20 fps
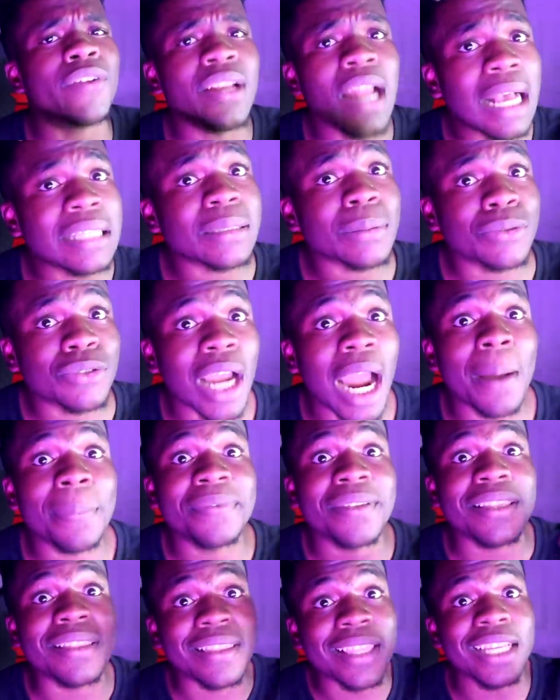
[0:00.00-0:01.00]
if you're not
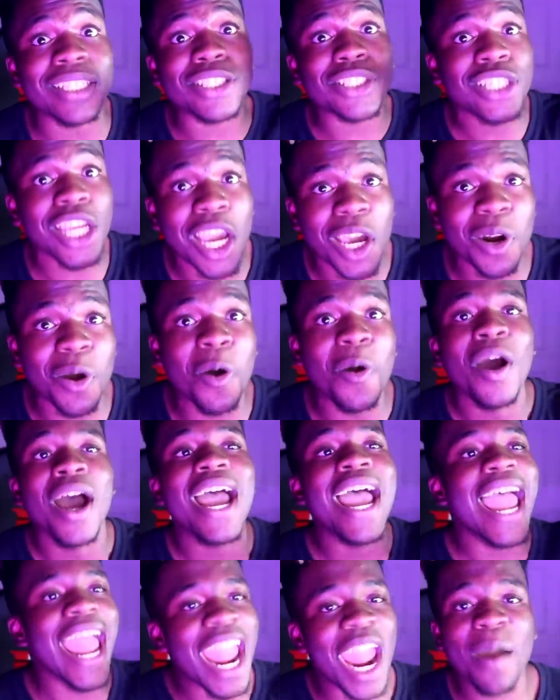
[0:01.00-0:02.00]
subscribed to this channel,
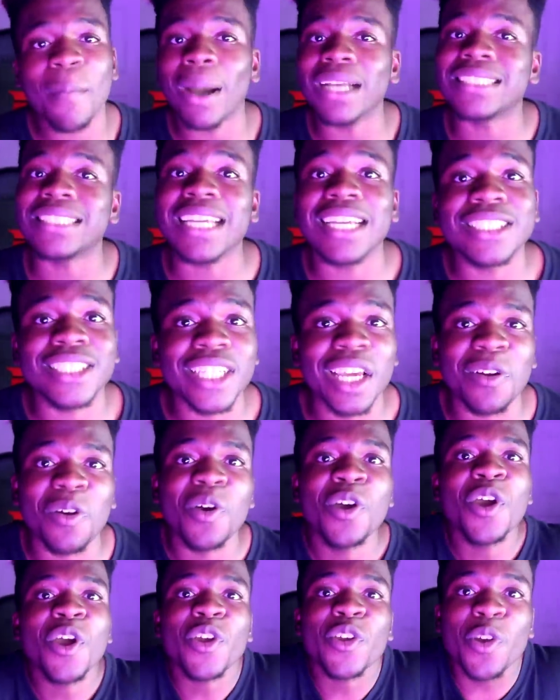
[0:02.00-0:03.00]
and my second
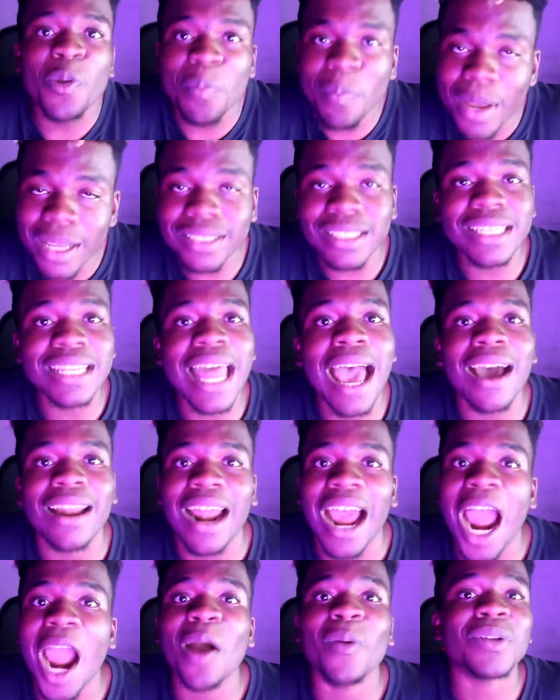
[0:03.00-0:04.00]
channel, you're missing
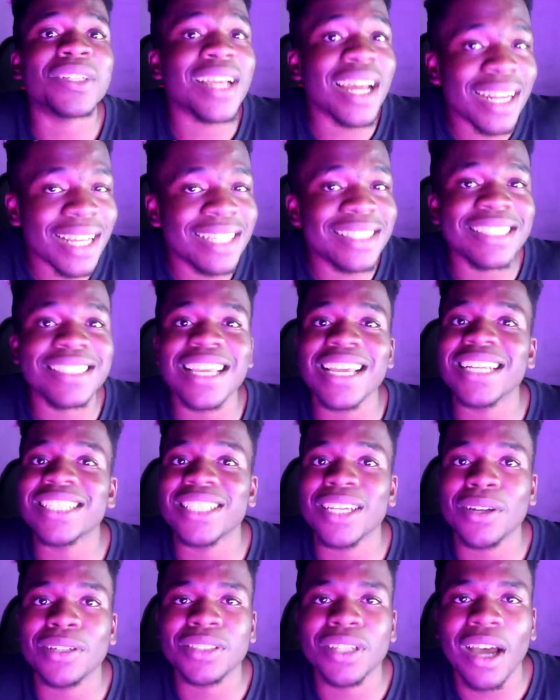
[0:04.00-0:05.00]
out, all right? We're trying to get the
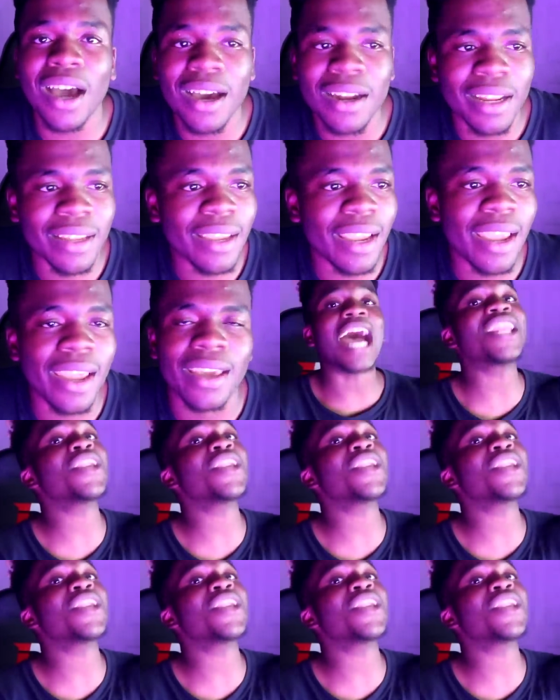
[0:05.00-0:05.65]
second channel to one hundred K.